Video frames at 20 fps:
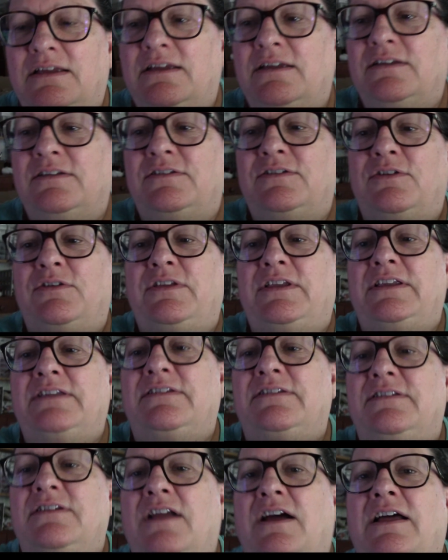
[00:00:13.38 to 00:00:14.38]
so that
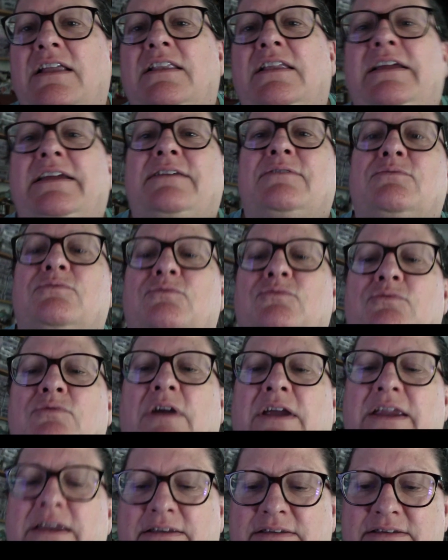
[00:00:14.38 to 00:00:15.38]
it's not like
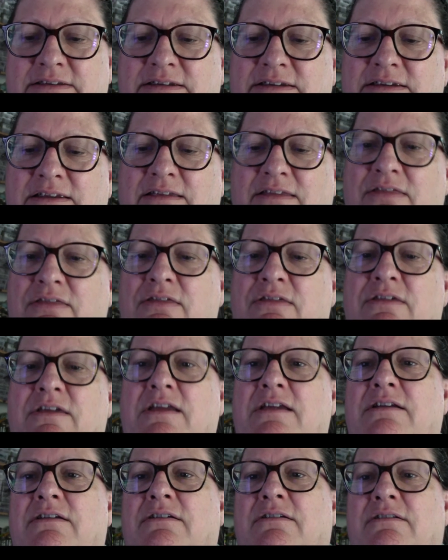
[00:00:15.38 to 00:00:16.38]
right there.